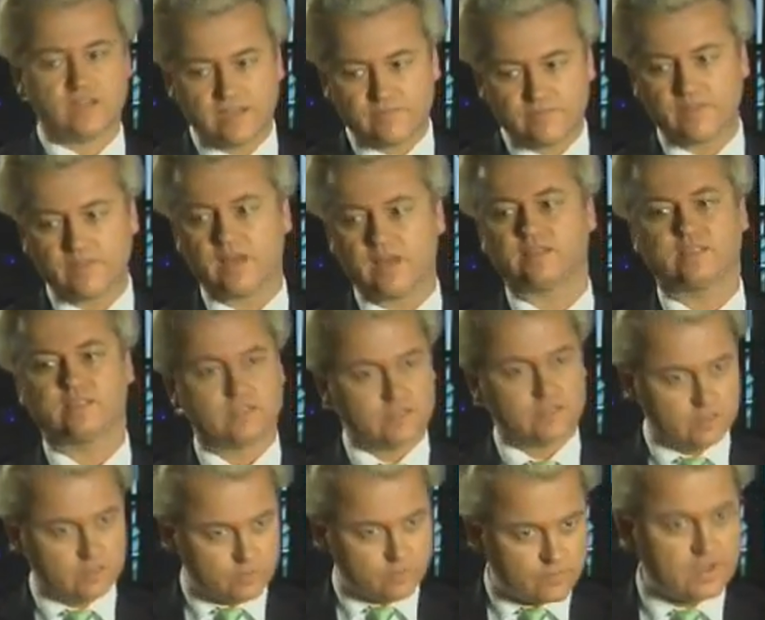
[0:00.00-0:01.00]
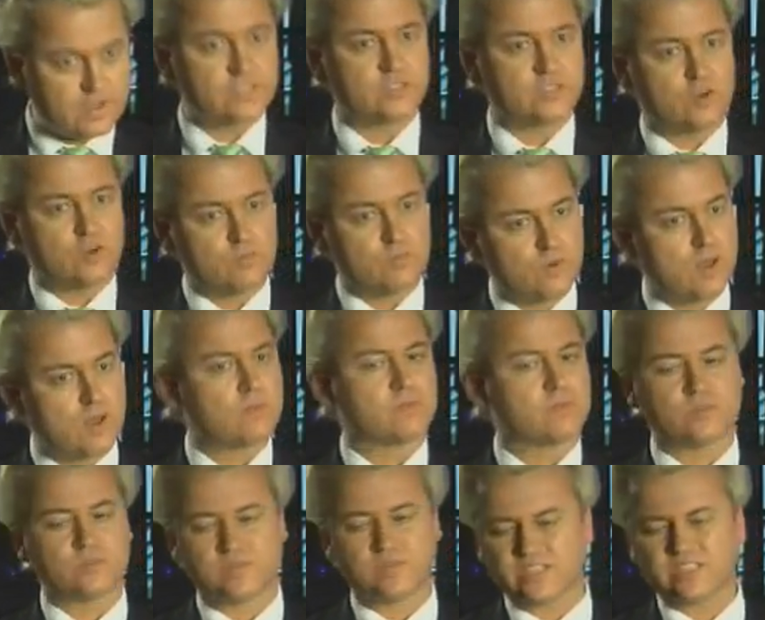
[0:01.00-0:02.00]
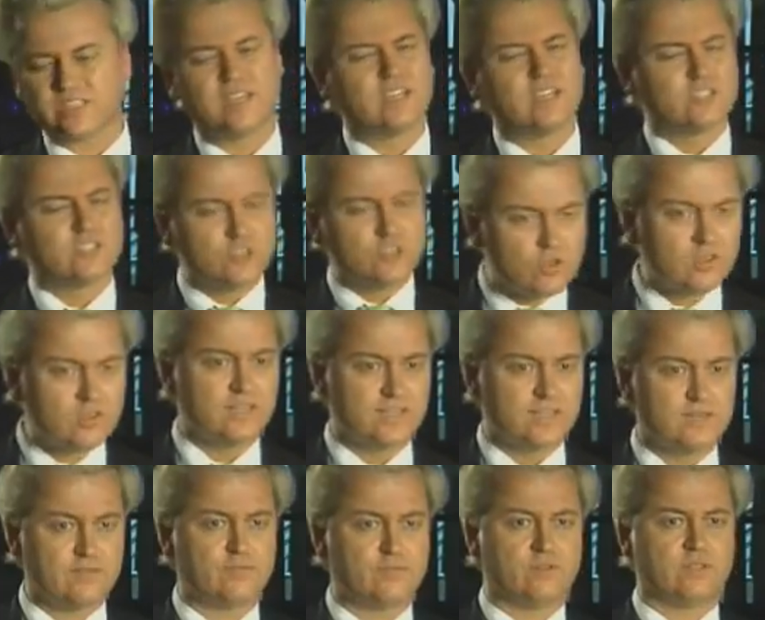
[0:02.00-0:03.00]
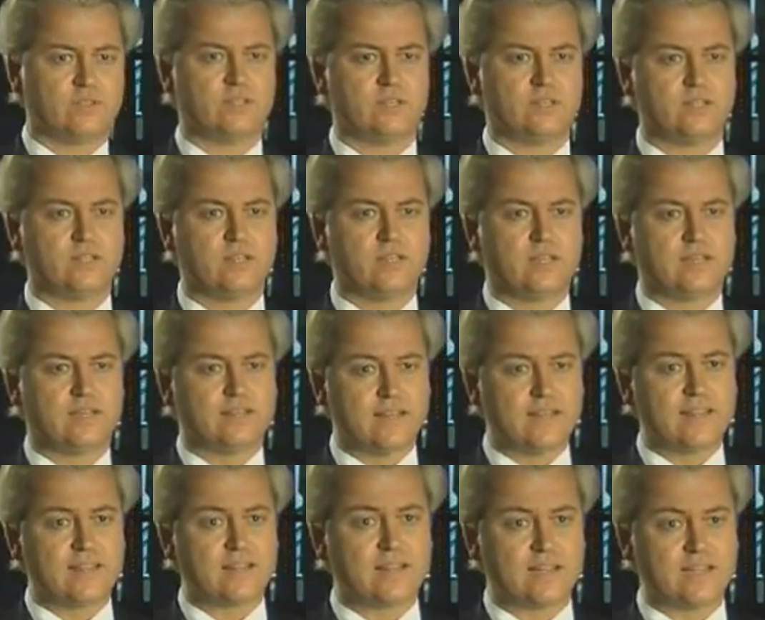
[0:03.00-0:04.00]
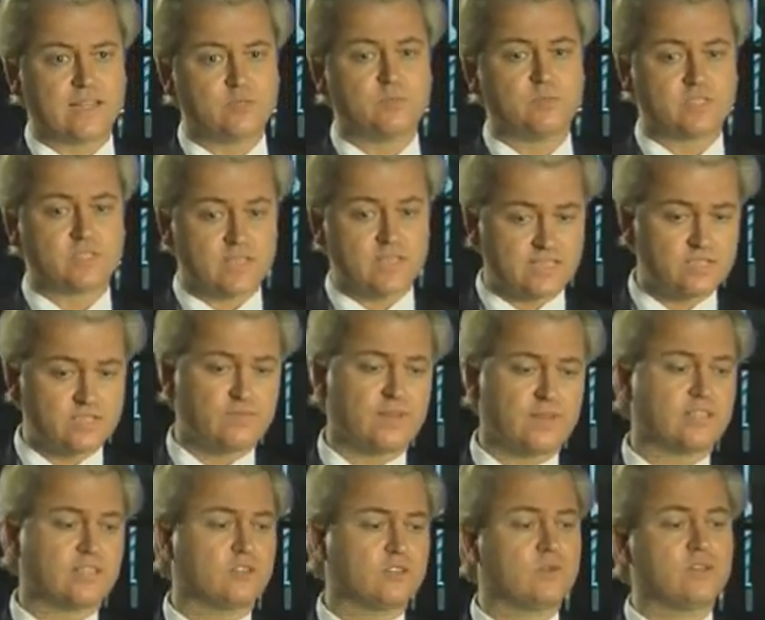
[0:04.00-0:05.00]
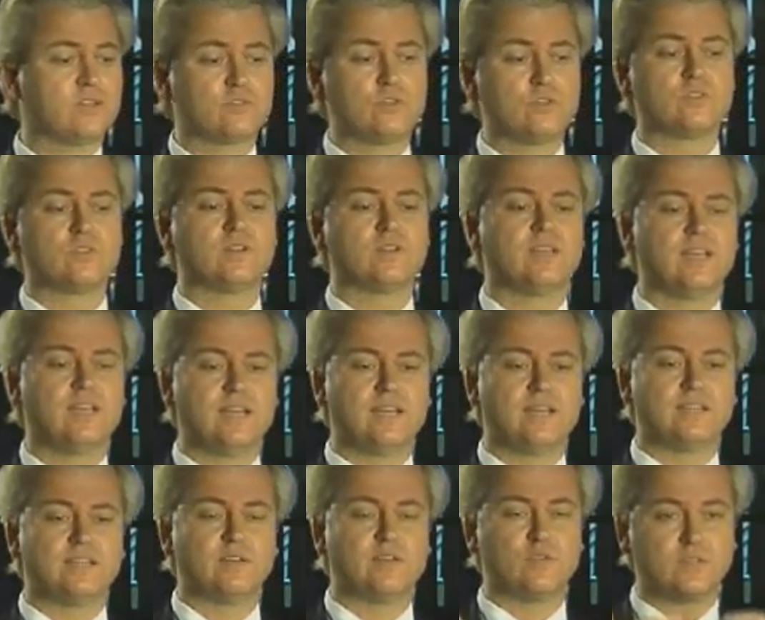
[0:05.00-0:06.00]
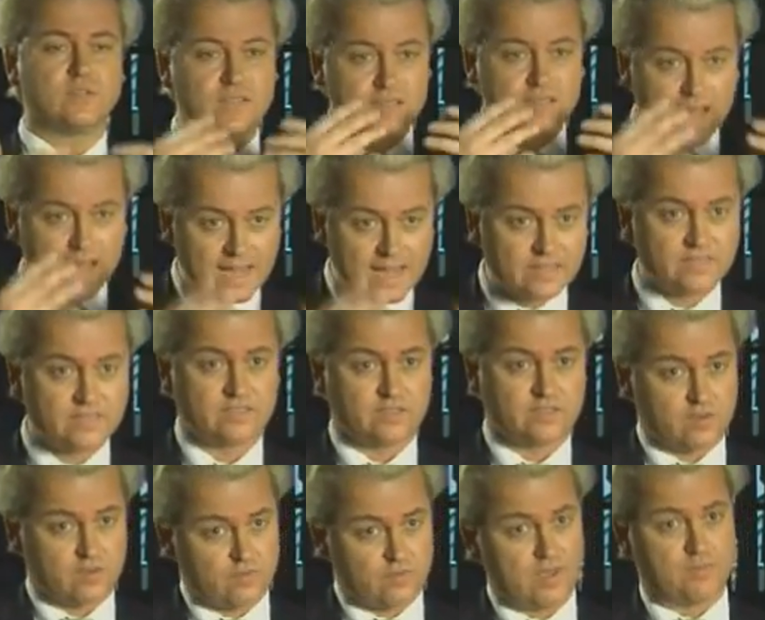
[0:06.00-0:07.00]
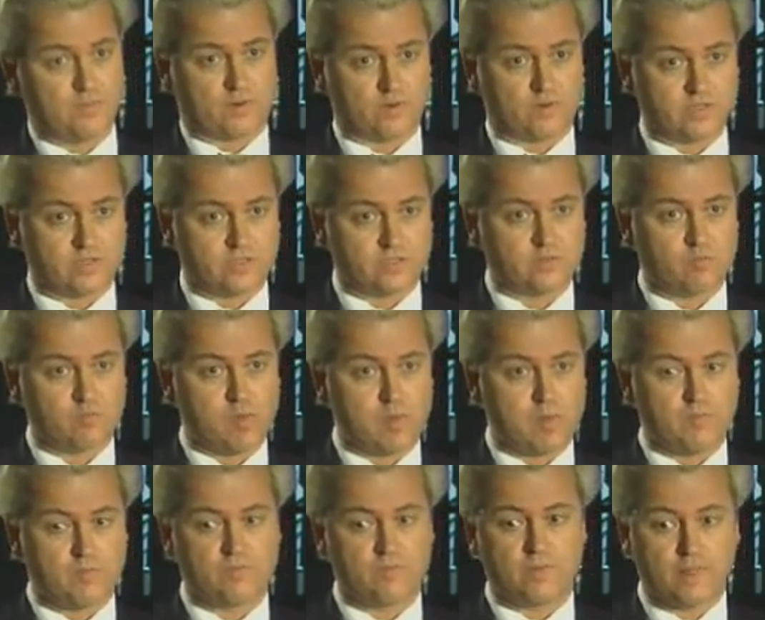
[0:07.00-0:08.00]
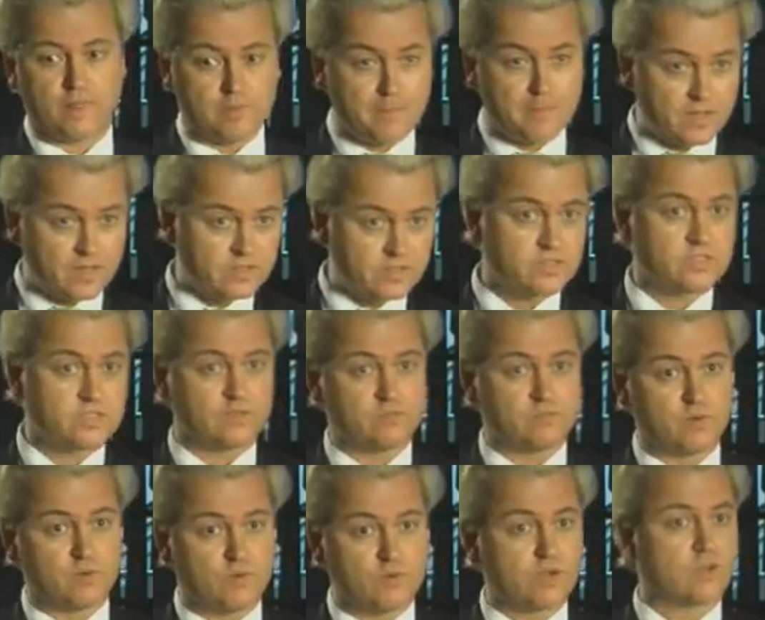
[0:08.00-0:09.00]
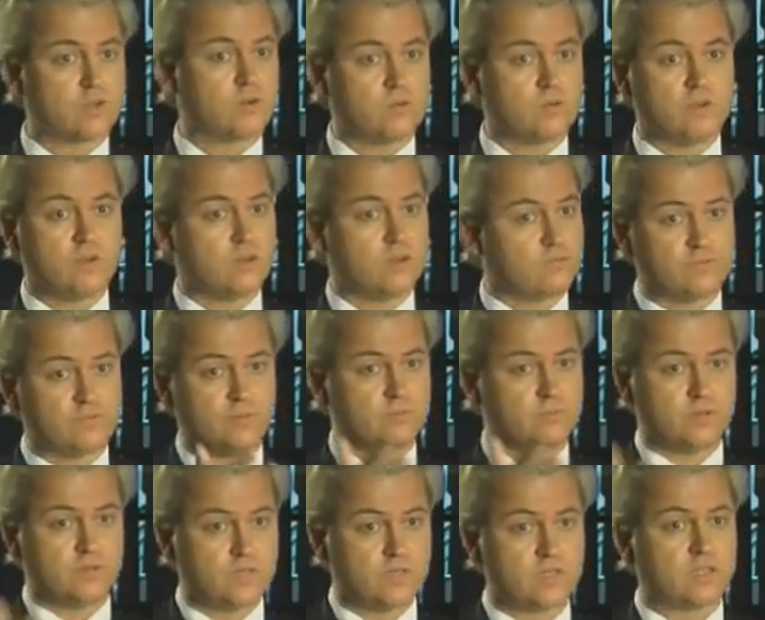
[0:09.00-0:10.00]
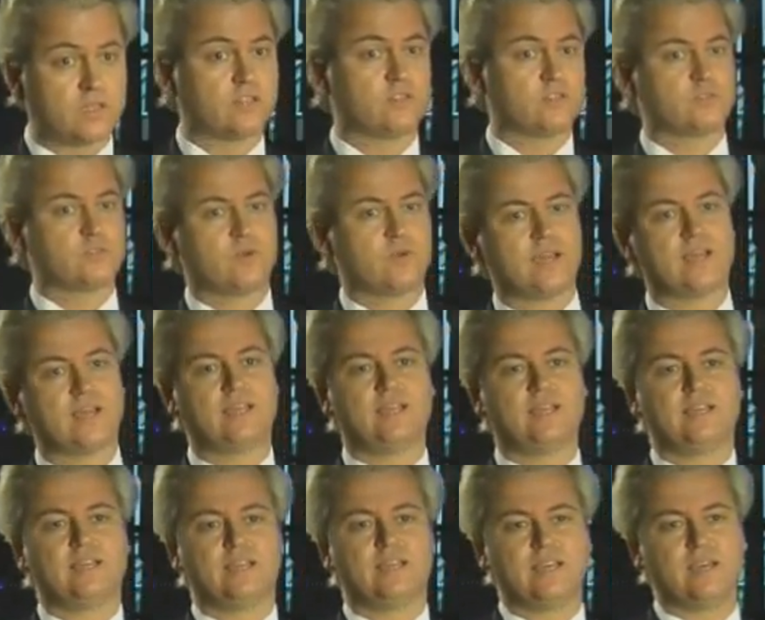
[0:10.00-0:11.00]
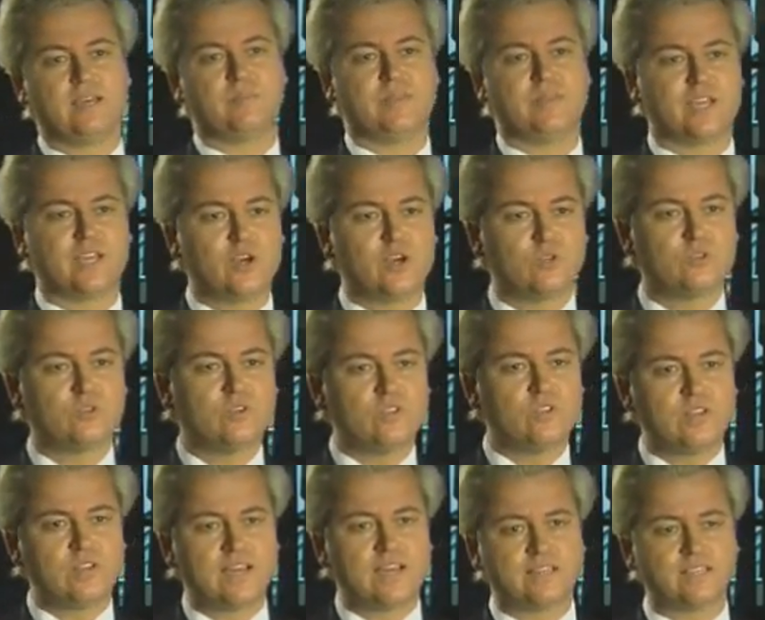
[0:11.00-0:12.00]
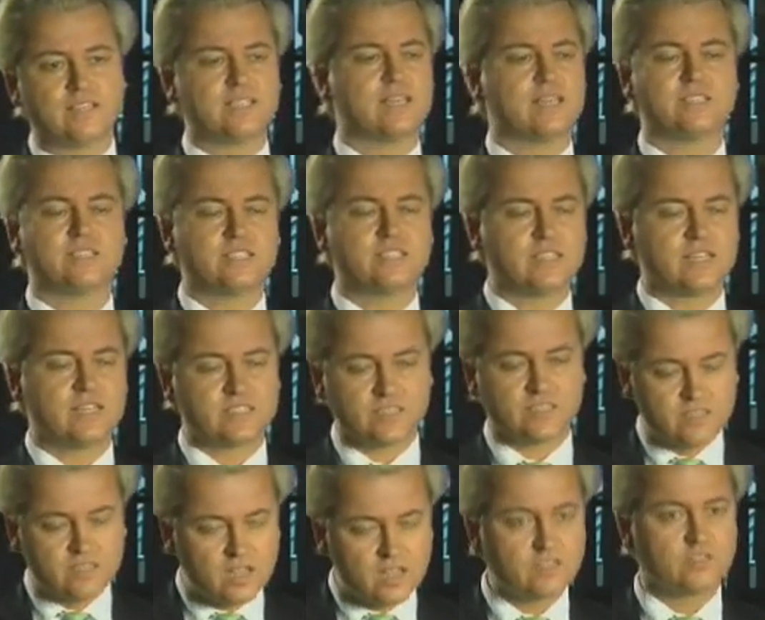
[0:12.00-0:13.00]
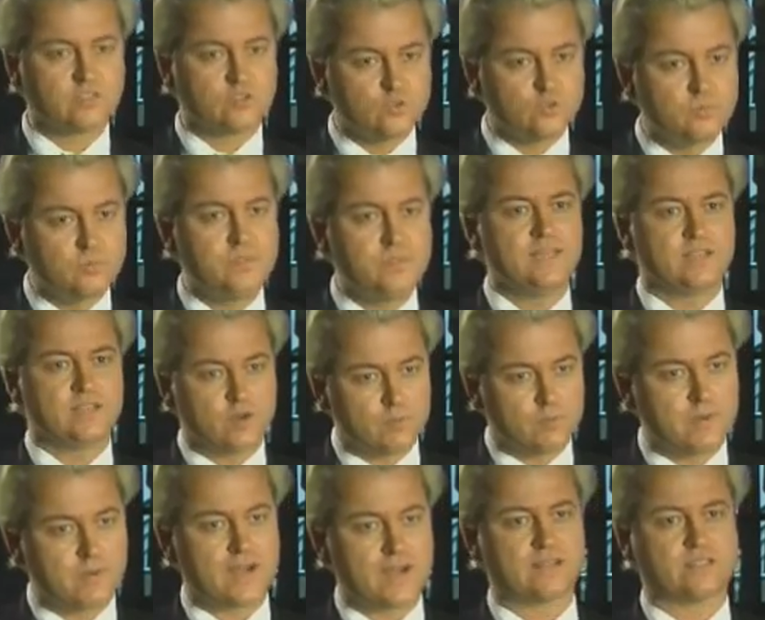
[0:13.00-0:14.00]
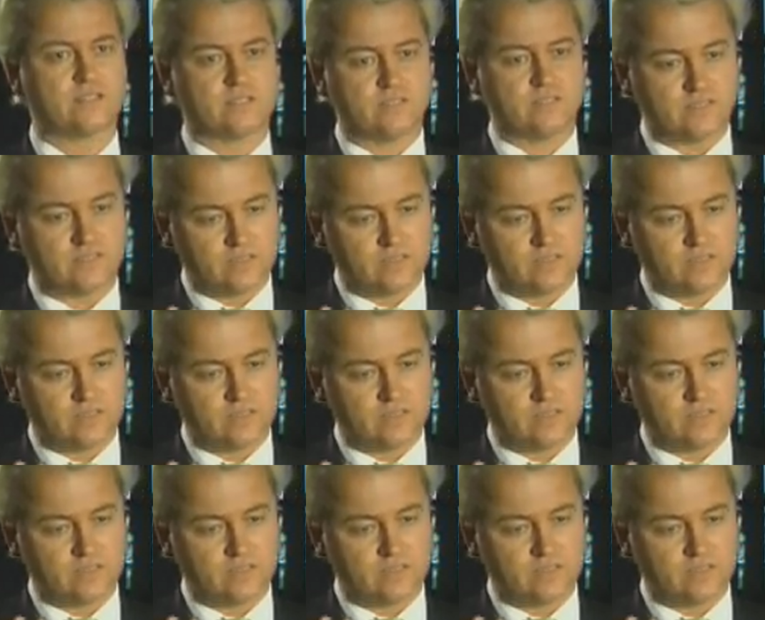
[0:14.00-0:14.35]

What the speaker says: If not, you face your own problems, which is totally different in the Netherlands, besides the fact that we have totally different kinds of immigrants, from the mountains of Morocco or from countries where they go to the United States. It's not to be compared.